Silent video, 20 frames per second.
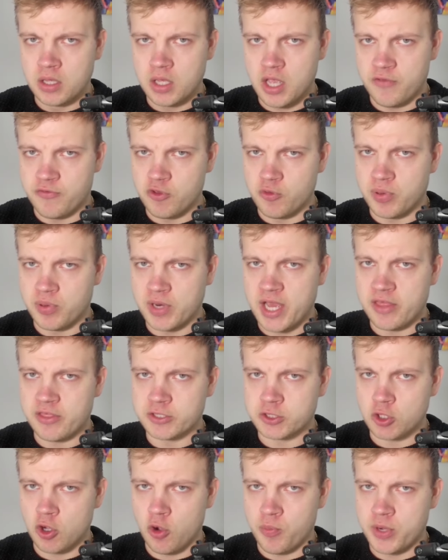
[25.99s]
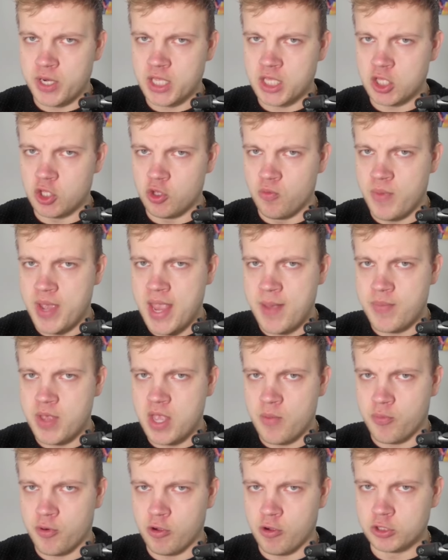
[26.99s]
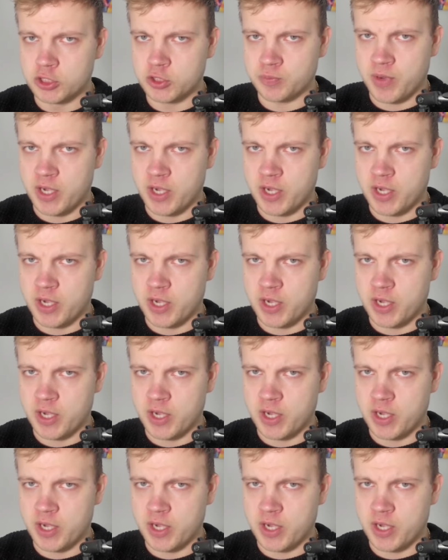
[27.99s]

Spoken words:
If you play this opening, you may be approached